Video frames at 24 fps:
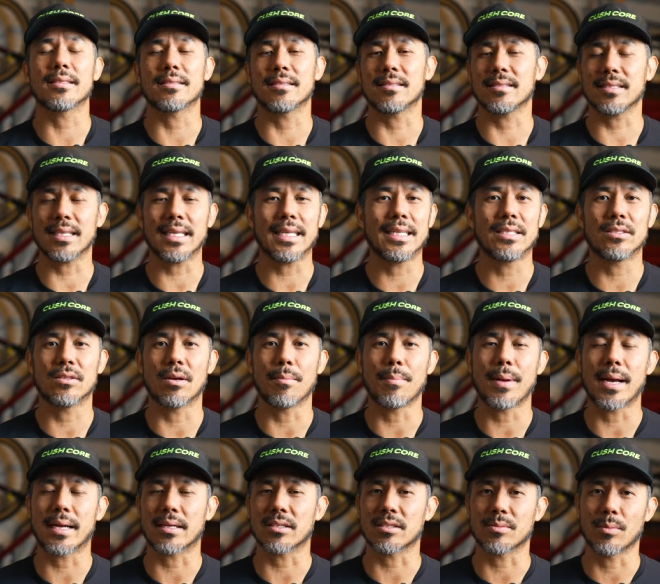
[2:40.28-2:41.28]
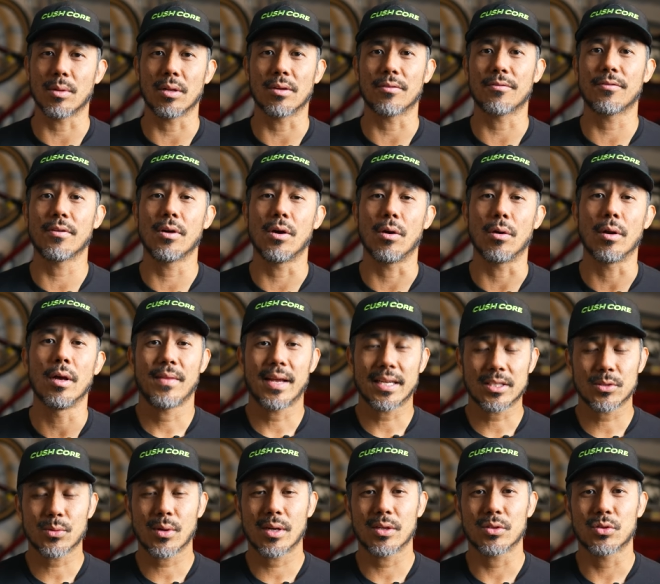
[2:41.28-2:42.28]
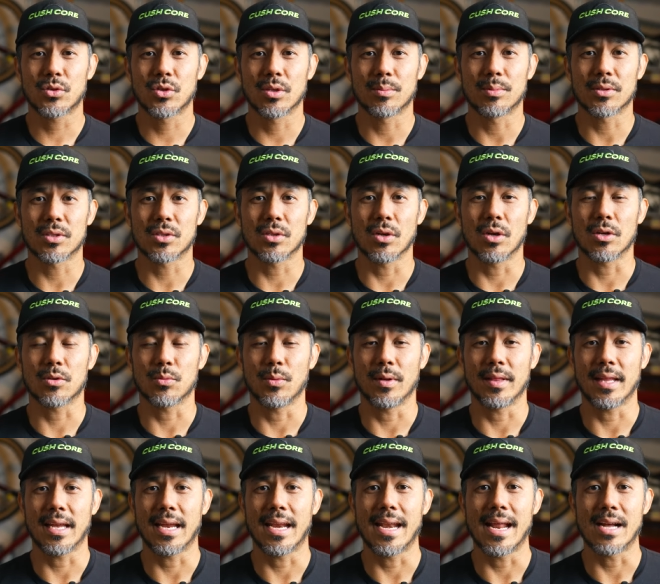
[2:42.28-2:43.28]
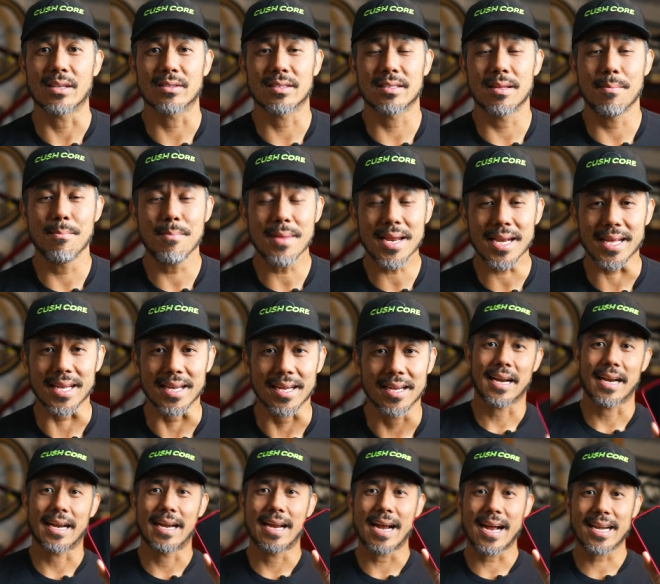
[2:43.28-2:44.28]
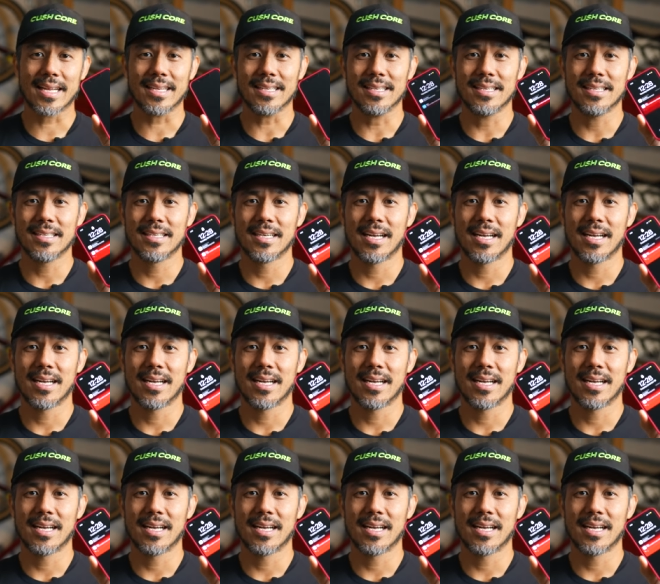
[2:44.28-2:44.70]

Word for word: it's just easy to pack a smaller phone. That's why I was super stoked when they announced the mini. Got it,